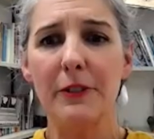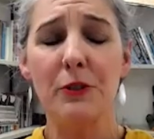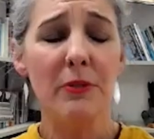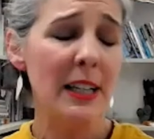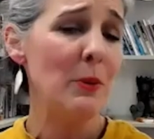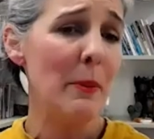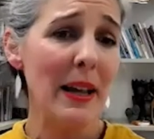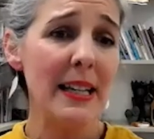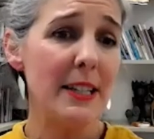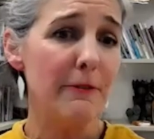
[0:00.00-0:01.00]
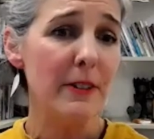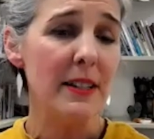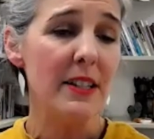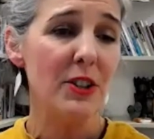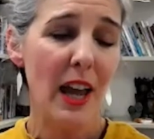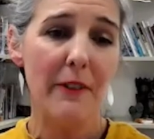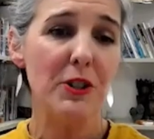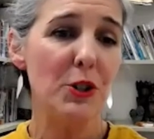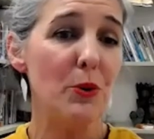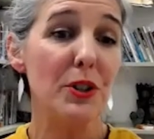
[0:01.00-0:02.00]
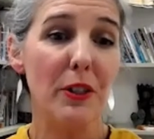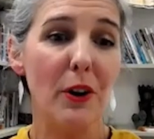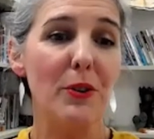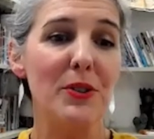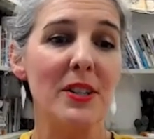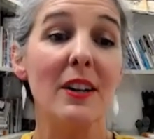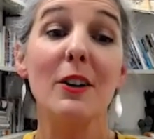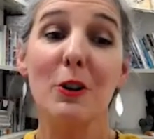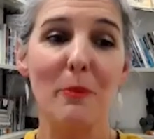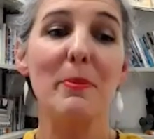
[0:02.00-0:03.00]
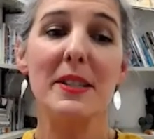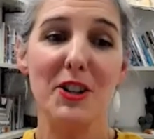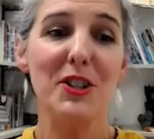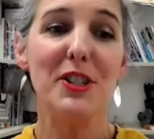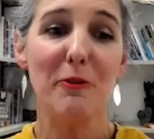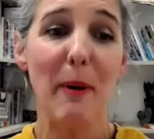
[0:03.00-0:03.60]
If you really want to make a difference, you have to talk to those who are in positions of